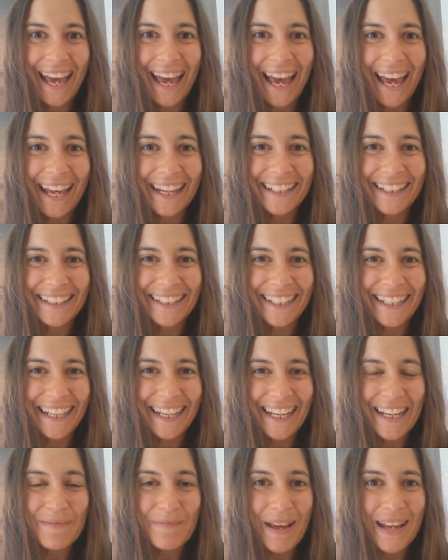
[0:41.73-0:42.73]
and
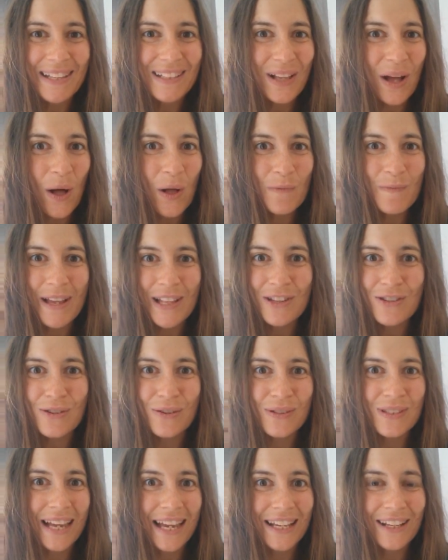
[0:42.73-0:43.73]
it makes the whole
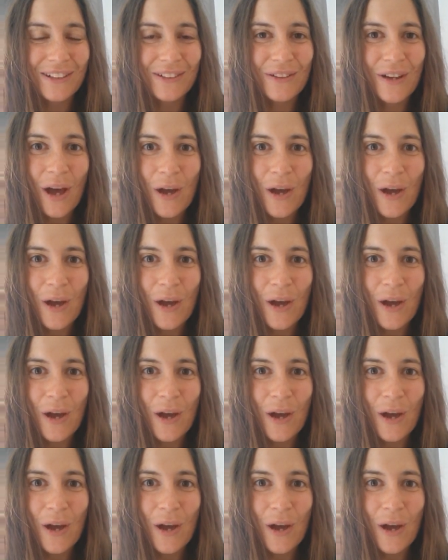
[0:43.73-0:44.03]
menstrual cycle